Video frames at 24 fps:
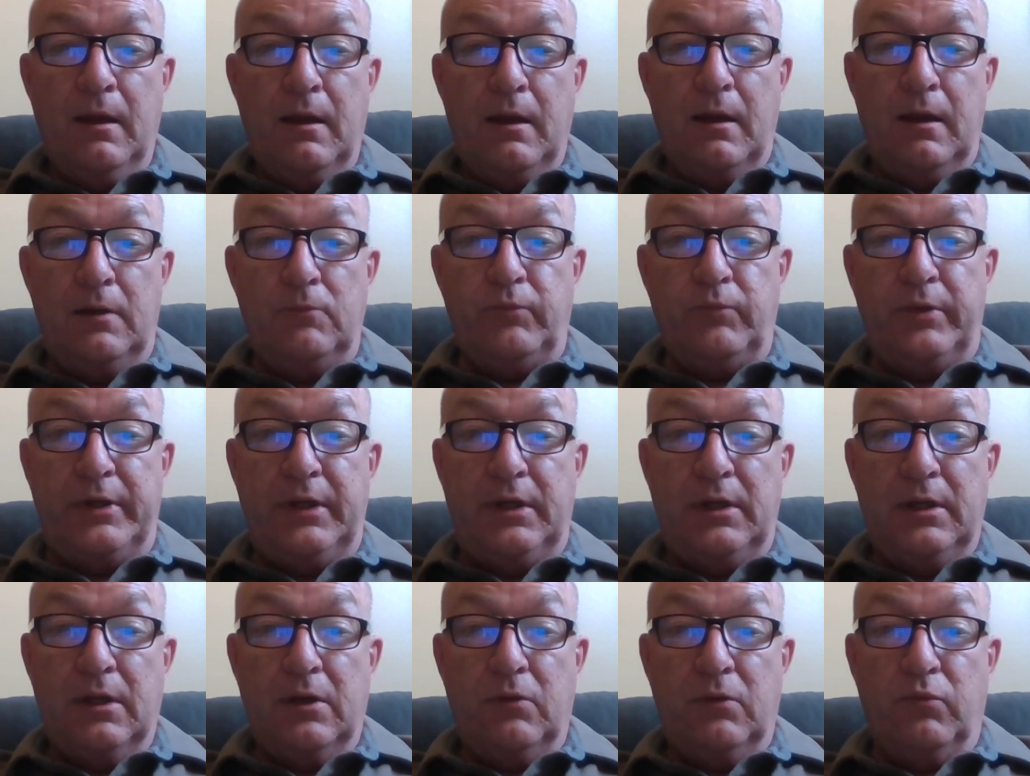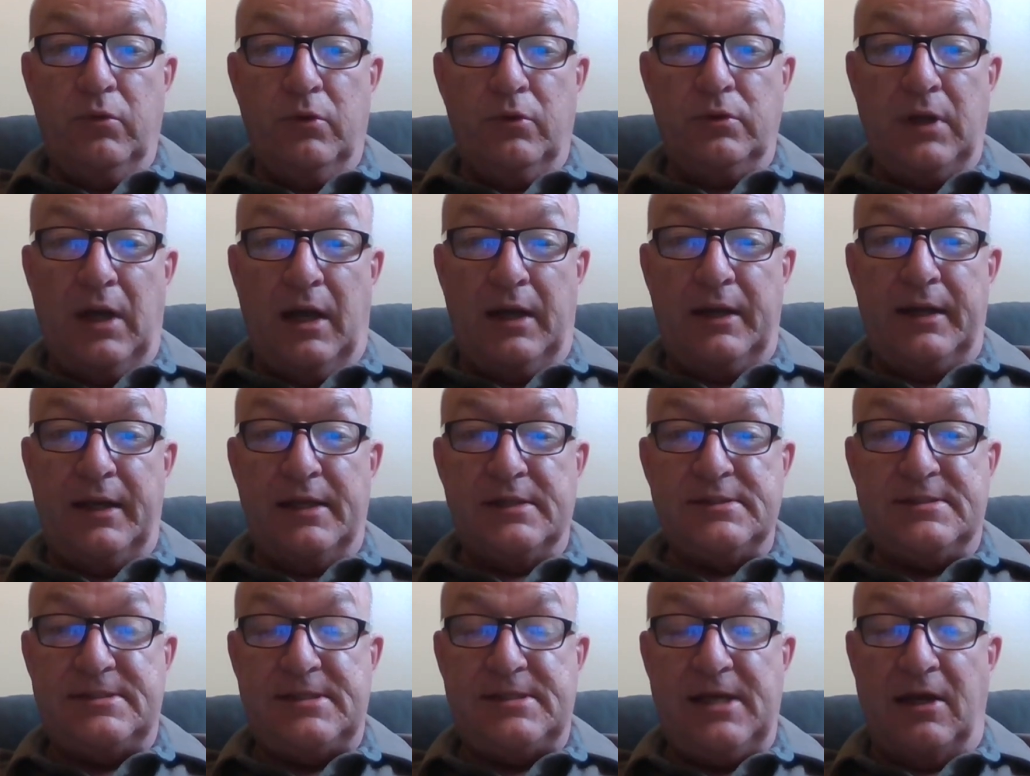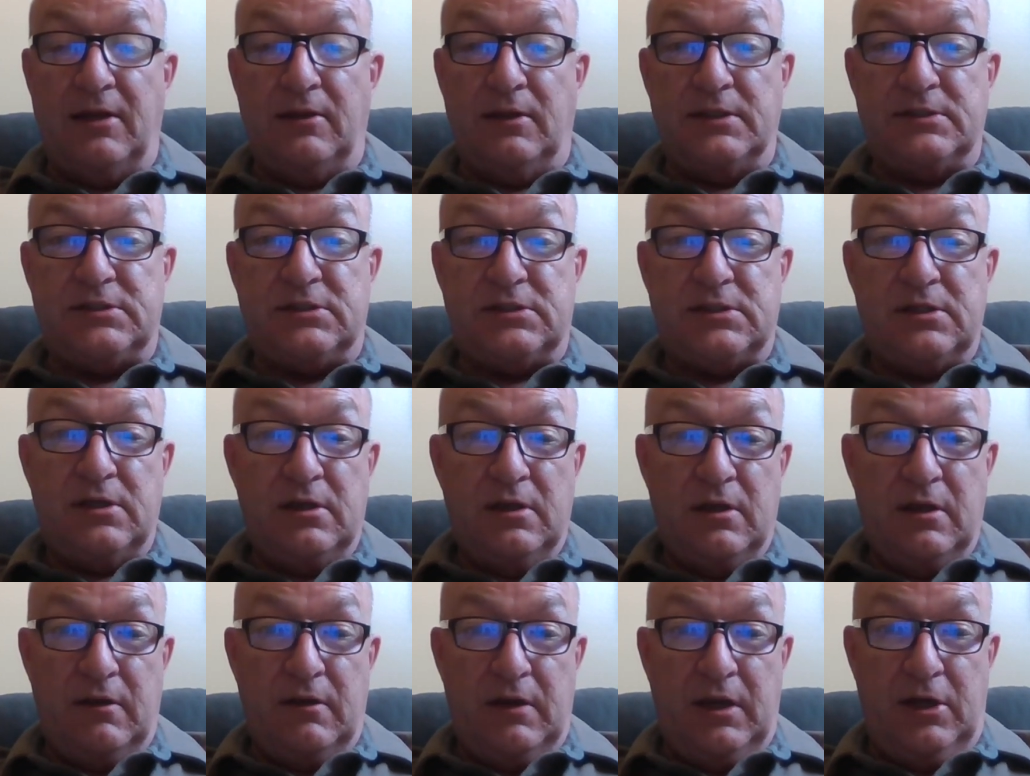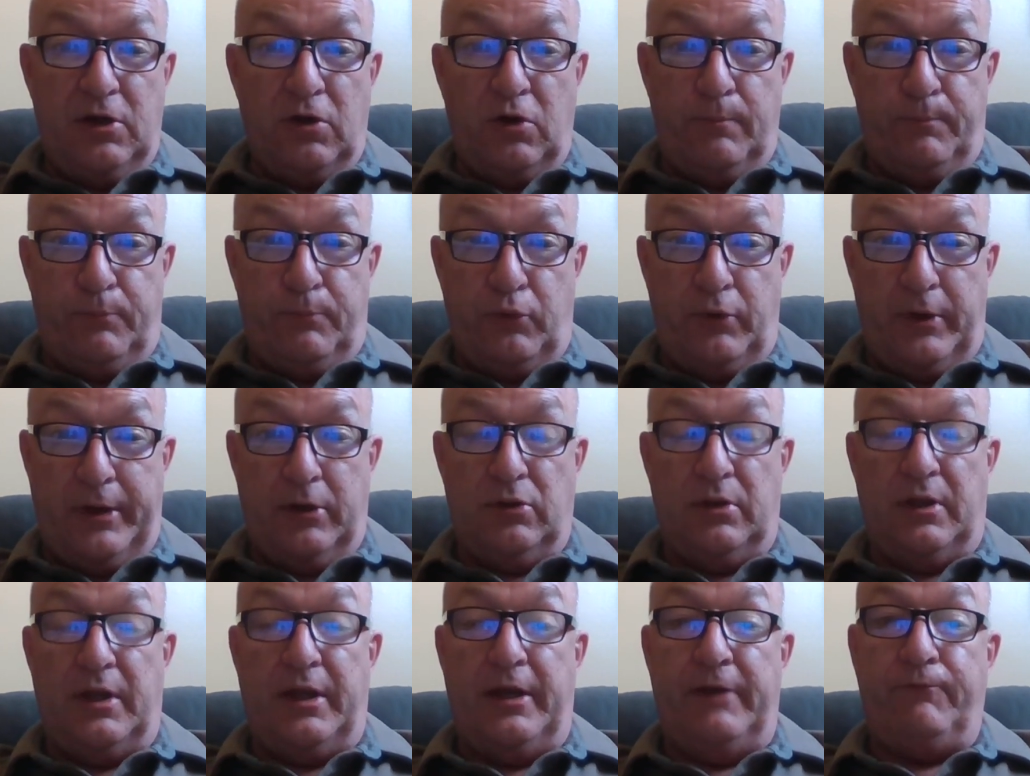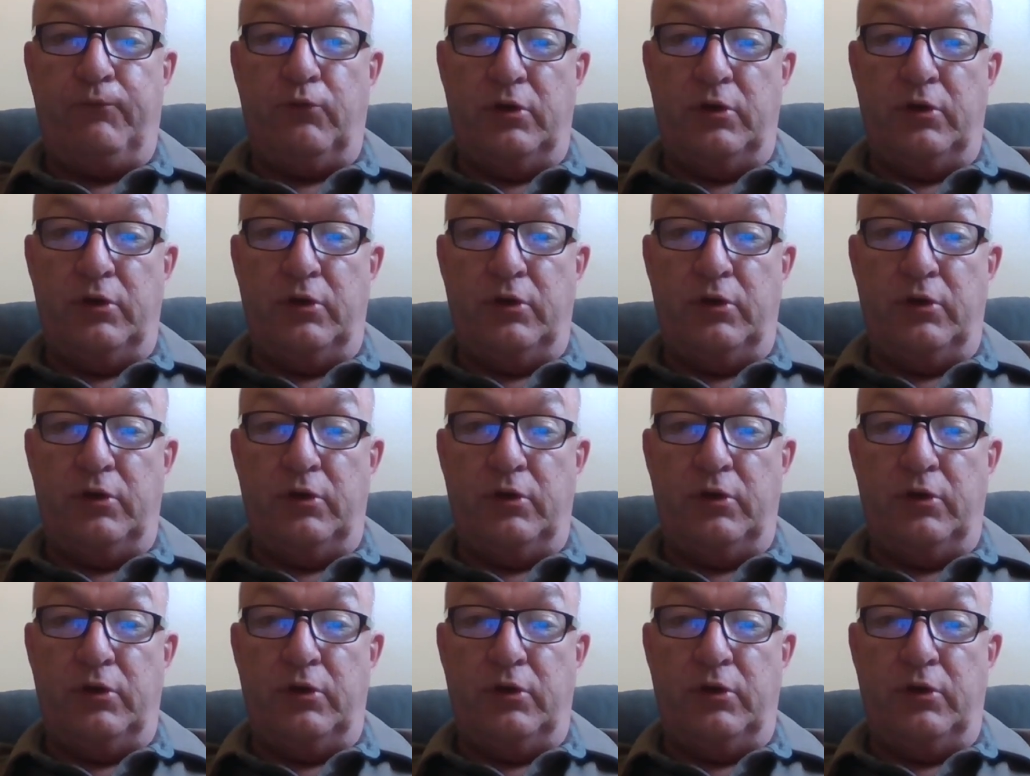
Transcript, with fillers: and we we're not as zealous in our prayer life.